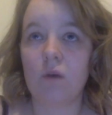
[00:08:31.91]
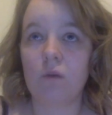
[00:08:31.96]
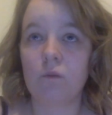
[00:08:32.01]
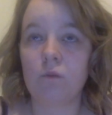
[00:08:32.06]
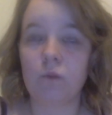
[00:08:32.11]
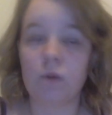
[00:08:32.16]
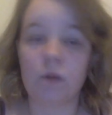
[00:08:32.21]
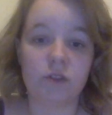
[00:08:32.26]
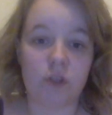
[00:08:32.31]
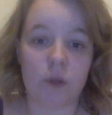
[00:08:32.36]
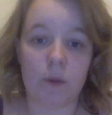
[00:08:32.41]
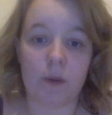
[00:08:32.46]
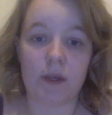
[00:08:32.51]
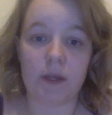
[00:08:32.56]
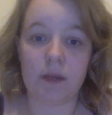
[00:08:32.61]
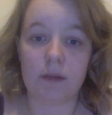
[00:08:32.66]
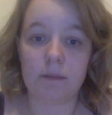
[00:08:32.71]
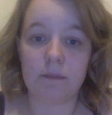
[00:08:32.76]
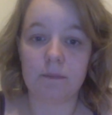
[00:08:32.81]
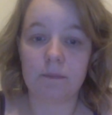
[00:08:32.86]
were
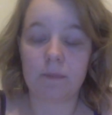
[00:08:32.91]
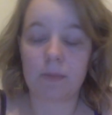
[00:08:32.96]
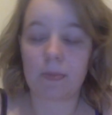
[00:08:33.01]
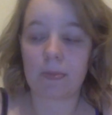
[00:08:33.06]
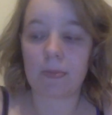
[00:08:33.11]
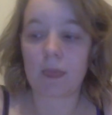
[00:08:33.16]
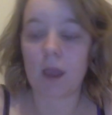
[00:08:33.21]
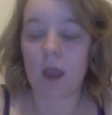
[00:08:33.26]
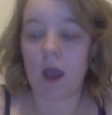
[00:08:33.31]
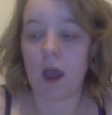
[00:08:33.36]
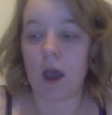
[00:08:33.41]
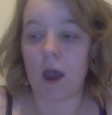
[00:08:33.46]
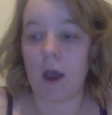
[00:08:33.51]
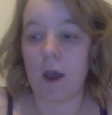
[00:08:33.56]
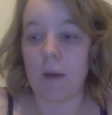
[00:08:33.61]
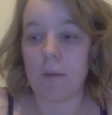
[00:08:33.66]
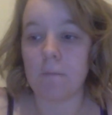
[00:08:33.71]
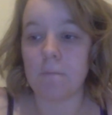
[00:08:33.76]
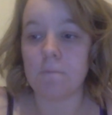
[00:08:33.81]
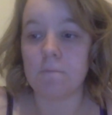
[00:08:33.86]
doing.
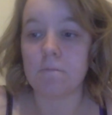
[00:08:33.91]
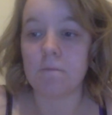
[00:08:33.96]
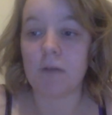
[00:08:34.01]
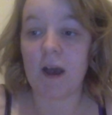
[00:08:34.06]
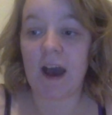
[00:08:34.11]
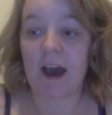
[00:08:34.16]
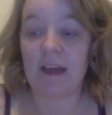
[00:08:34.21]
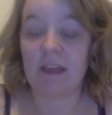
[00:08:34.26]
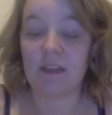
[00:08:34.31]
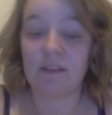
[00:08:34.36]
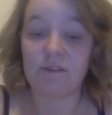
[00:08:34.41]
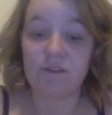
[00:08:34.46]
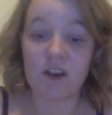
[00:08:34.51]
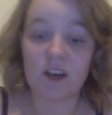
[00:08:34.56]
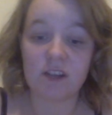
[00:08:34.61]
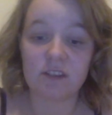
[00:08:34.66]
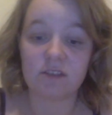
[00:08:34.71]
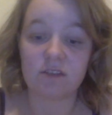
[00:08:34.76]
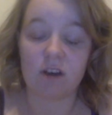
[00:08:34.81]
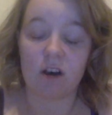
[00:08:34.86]
And the
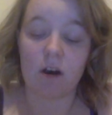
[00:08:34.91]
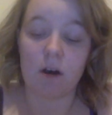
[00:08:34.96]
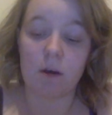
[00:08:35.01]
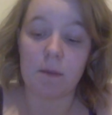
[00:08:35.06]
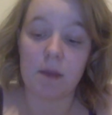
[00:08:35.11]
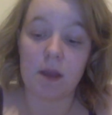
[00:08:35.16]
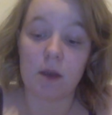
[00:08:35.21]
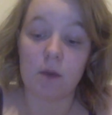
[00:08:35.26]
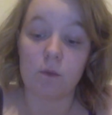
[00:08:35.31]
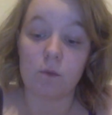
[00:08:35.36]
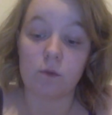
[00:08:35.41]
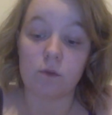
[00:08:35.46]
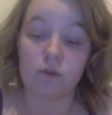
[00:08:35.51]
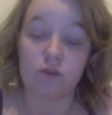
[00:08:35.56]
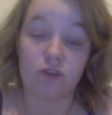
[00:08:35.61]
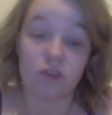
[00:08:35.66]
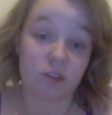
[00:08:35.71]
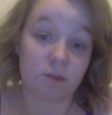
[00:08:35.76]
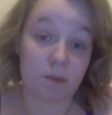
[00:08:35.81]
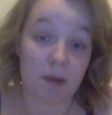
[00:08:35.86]
first time it was
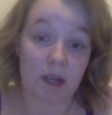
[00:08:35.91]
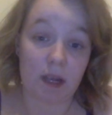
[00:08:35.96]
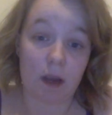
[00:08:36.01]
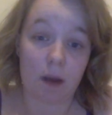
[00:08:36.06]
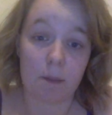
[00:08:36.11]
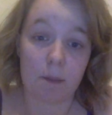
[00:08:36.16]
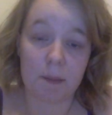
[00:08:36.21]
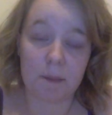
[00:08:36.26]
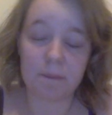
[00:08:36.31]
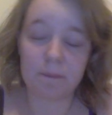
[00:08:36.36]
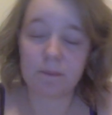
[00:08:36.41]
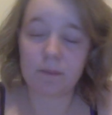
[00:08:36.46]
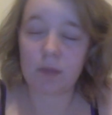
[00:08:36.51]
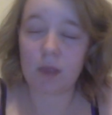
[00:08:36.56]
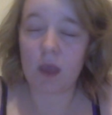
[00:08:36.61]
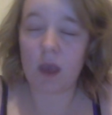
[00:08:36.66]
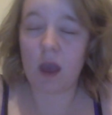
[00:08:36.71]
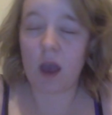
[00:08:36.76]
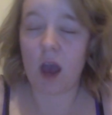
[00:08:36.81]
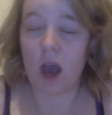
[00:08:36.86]
just makeup.
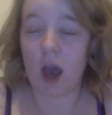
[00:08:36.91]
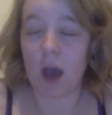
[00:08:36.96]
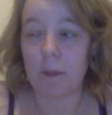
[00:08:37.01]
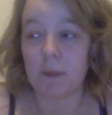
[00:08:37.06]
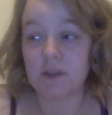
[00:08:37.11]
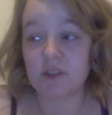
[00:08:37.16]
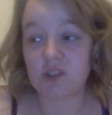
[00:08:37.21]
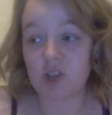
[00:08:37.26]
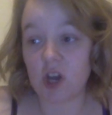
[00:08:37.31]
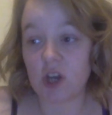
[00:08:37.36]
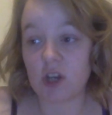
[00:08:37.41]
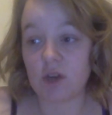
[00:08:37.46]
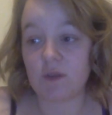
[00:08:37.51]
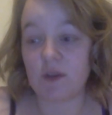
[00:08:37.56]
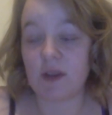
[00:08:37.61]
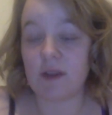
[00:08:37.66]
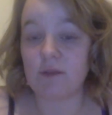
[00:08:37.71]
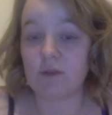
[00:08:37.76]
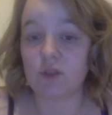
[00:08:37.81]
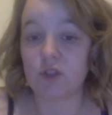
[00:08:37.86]
I started off
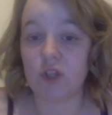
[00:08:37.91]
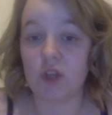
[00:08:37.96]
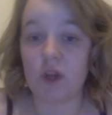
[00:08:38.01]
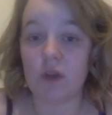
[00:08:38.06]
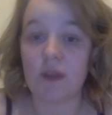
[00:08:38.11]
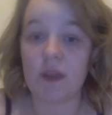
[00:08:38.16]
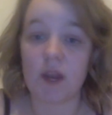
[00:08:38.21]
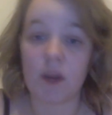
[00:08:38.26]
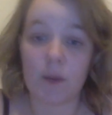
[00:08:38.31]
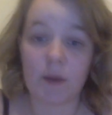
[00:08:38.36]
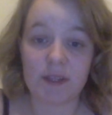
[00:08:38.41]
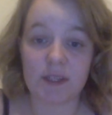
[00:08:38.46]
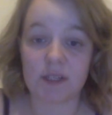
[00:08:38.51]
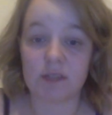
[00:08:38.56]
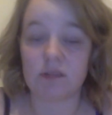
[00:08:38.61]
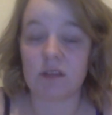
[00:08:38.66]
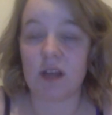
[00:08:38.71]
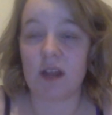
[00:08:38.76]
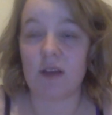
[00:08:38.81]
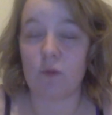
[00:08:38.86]
in level 2 and then I went
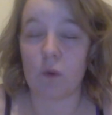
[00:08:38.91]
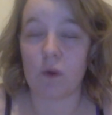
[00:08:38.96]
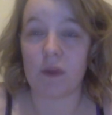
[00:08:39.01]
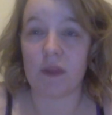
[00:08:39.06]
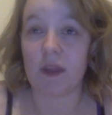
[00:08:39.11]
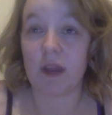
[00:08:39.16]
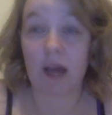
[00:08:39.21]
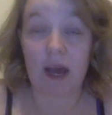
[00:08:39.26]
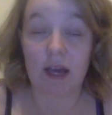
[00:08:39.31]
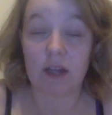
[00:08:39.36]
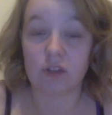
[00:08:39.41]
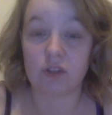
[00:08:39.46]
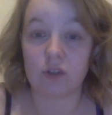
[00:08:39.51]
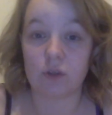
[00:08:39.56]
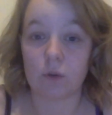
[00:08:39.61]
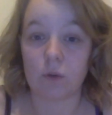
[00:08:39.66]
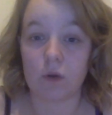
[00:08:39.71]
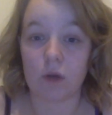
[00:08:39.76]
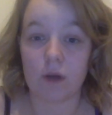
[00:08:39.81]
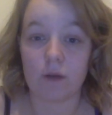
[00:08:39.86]
down to level 1 and then I had to do
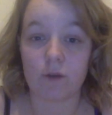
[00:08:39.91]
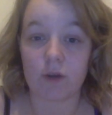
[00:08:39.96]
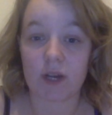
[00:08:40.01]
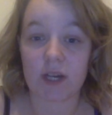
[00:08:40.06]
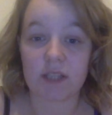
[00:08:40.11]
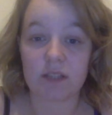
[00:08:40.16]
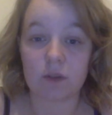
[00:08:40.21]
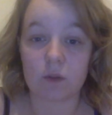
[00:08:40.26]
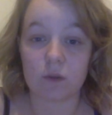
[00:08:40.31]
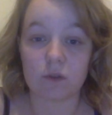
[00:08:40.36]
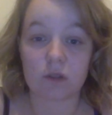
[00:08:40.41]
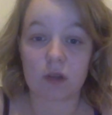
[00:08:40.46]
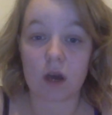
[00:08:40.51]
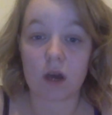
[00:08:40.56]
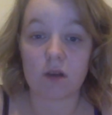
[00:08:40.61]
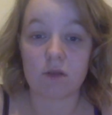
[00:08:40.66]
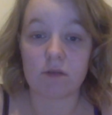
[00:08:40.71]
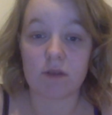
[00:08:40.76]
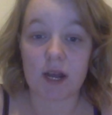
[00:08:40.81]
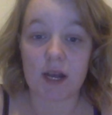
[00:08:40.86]
it all over again. So I was
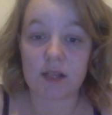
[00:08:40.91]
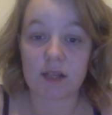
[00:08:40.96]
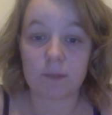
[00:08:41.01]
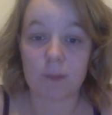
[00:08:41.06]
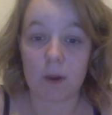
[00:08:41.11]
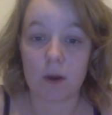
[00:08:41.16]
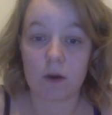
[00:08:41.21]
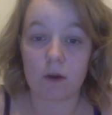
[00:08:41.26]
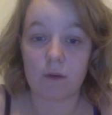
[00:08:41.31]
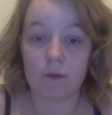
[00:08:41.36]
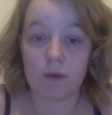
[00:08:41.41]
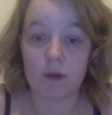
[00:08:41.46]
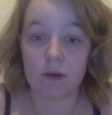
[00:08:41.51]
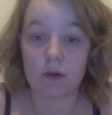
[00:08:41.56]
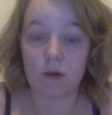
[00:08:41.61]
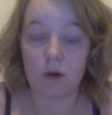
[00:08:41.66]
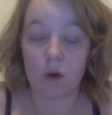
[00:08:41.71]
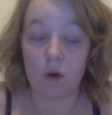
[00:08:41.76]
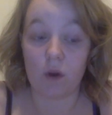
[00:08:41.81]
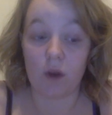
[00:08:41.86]
kind of an expert
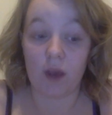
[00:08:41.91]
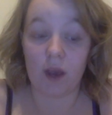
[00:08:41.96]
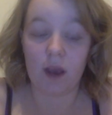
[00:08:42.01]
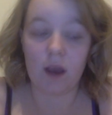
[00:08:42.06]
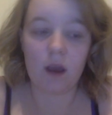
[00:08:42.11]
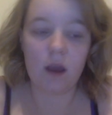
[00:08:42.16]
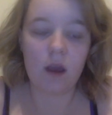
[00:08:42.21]
on it.